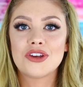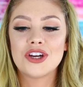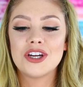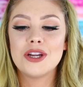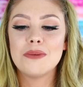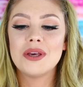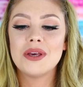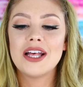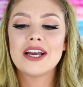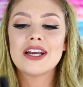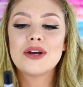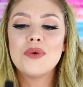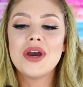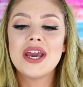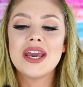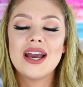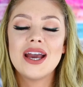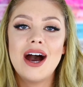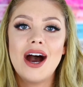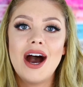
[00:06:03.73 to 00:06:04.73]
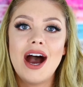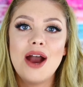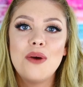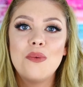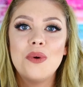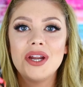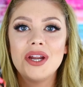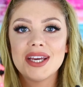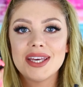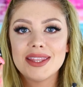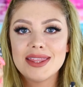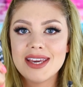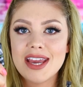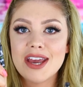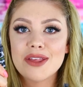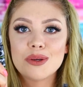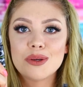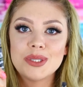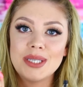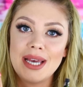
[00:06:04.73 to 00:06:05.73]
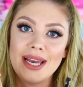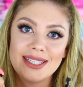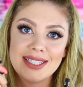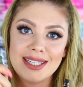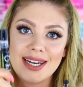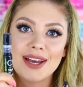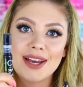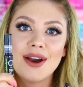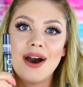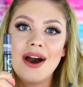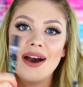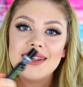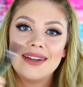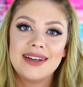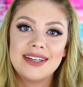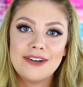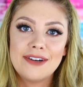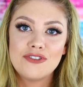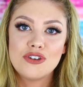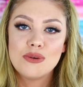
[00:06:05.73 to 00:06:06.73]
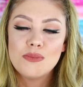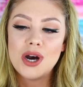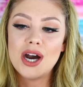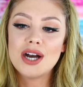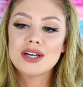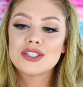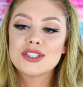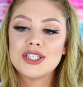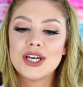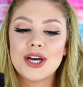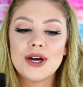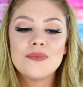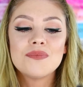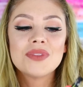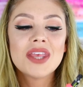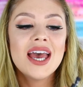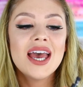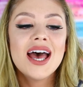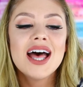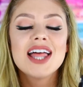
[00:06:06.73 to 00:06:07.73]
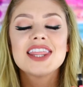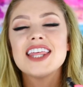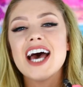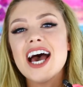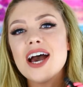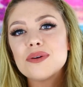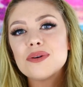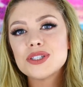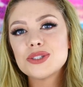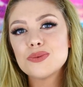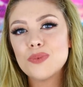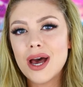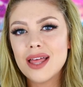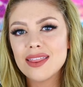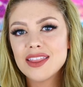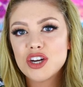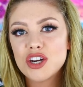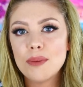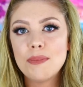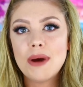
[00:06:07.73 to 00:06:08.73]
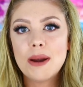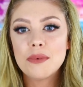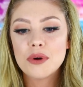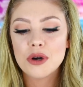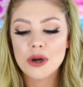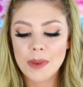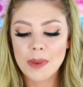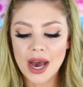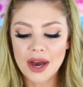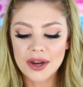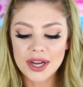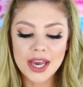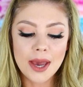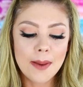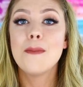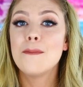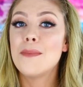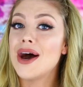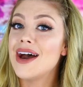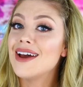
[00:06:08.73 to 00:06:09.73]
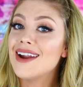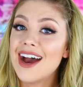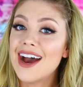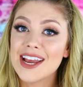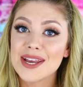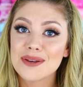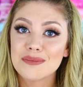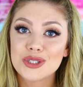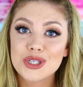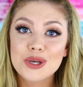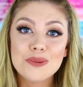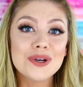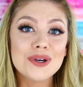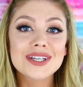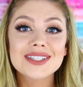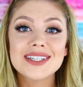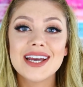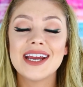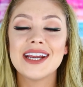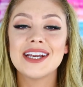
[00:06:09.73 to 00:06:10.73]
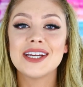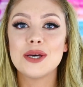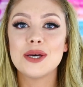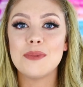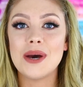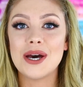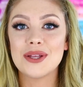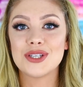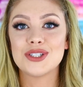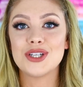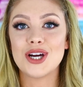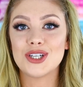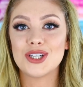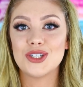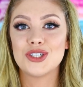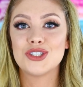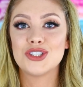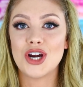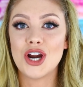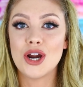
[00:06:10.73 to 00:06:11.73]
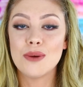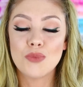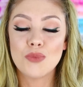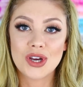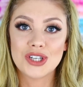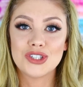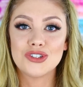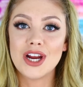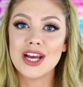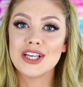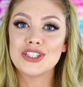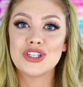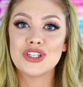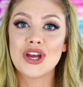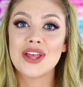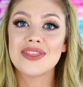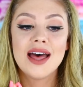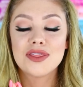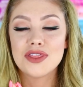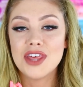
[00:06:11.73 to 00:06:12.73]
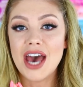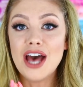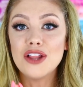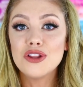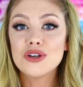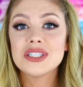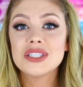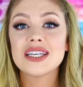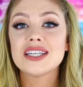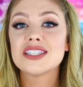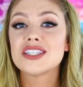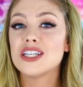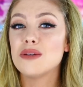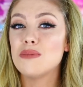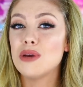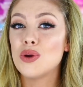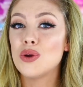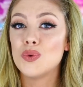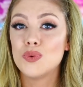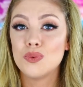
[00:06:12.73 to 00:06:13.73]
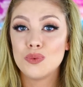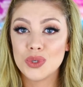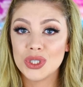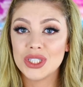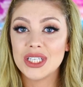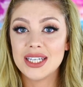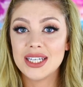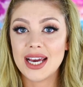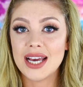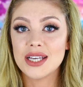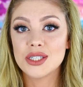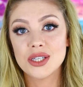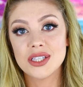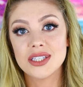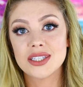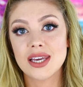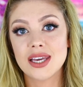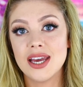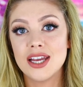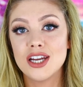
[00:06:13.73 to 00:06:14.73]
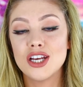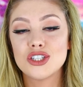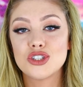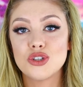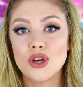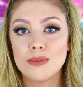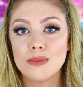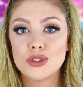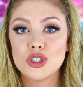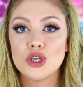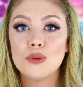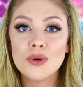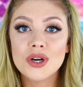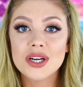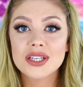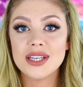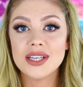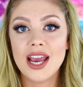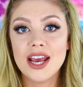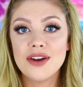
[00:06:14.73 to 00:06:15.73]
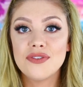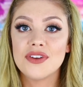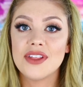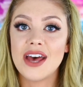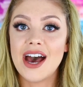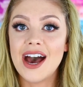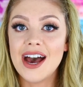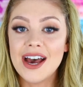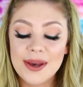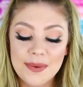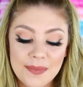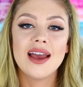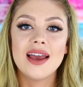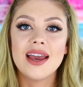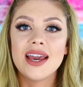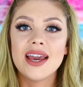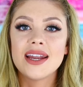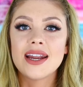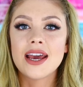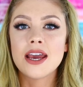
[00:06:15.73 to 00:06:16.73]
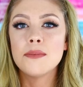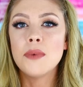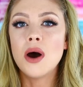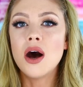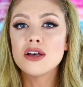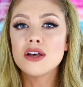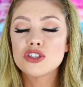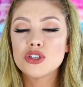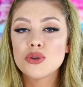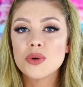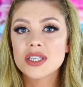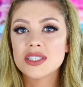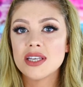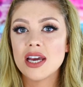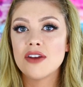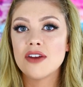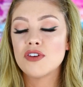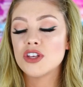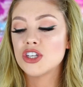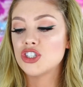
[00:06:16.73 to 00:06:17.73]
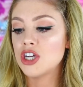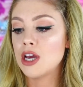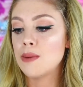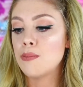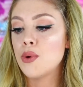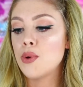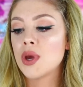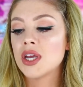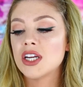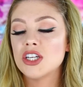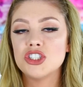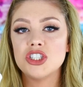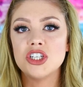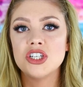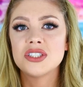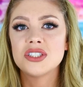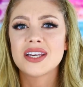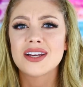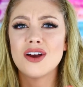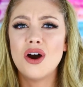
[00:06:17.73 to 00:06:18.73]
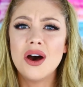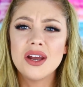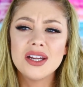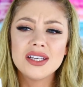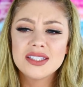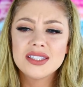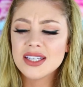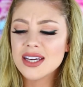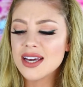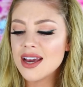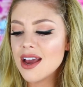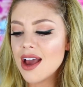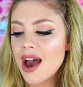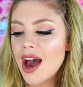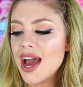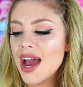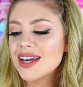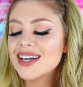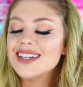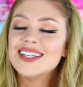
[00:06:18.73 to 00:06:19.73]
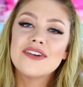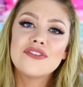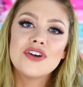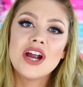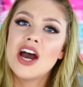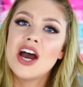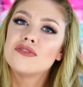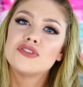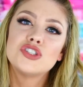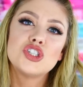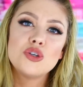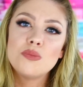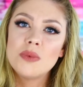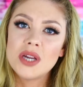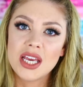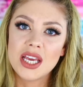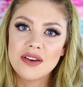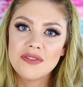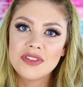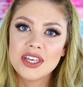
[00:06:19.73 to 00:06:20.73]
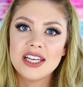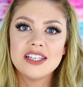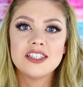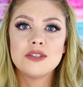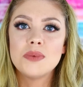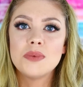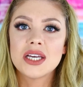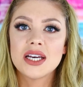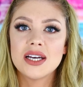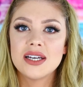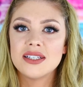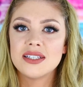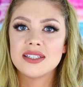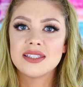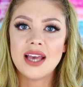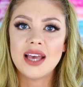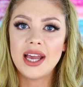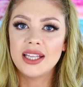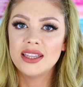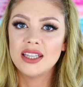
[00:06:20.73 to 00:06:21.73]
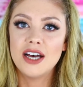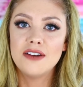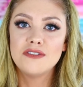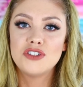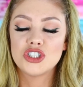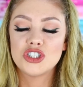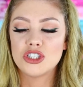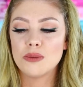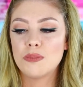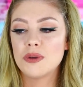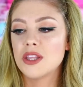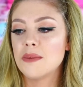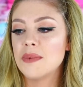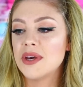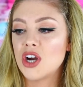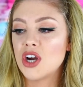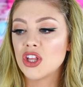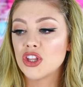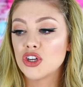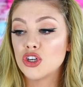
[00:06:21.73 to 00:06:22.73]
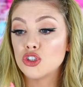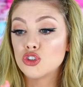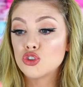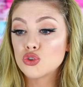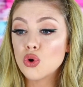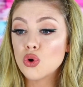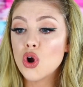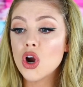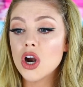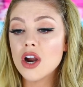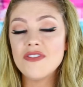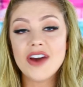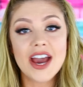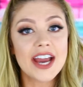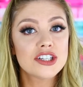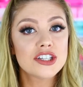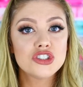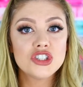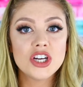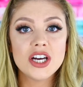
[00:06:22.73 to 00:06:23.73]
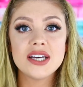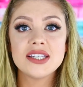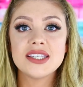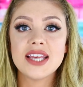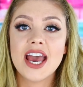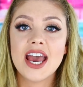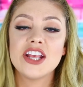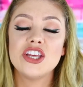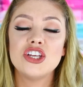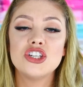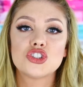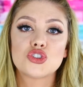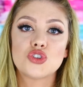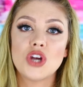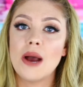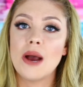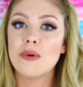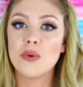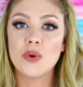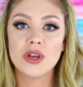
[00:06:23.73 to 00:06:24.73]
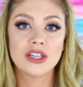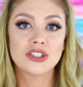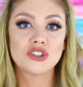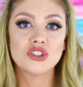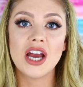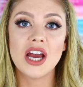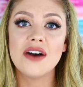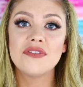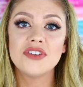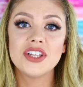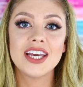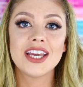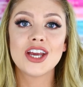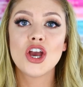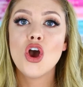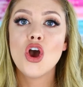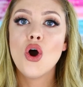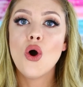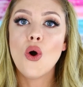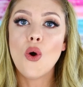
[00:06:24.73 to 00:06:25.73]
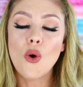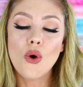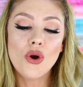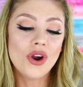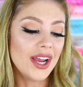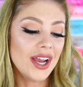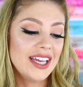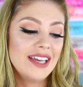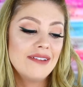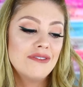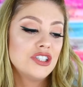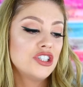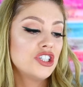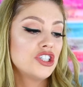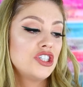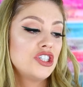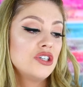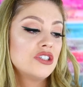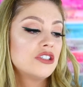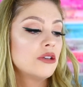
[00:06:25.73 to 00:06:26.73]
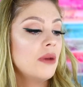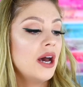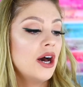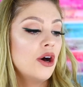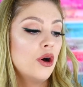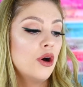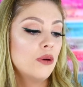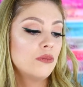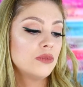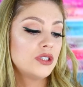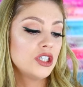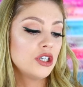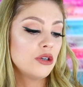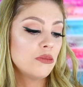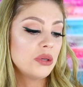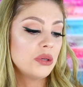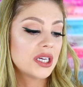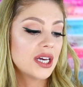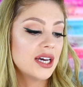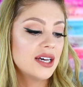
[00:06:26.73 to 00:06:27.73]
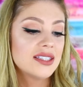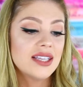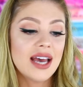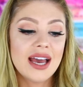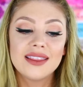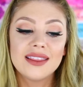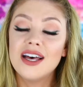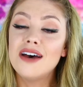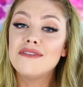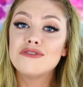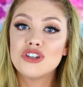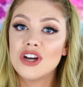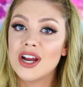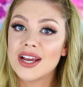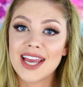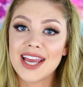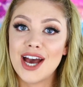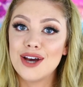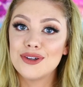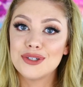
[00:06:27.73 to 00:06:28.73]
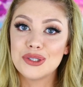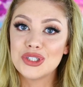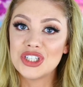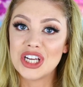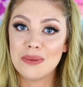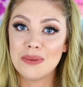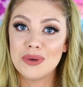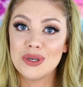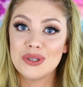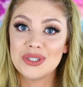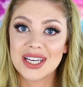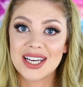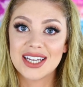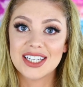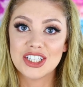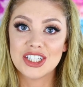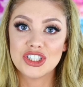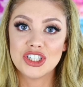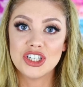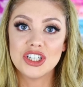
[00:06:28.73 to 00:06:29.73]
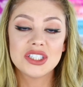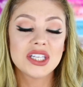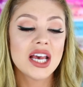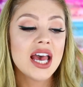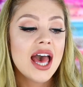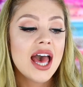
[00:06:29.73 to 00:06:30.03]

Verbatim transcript: they're going to be like, wait, I want to get the other size that I got in a different box. So that was one little bummer about it, but I am super excited about the Dr. Jart moisturizer. That looks like it's gonna be really nice on the skin, so I'm super excited for that. And I am also excited for the shampoo and conditioners. Like honestly, I can never have too many of these because I love just to put them in our little drawer of extras and you just grab it when you're traveling, or I even just use them at home too because I love trying out new shampoos and conditioners.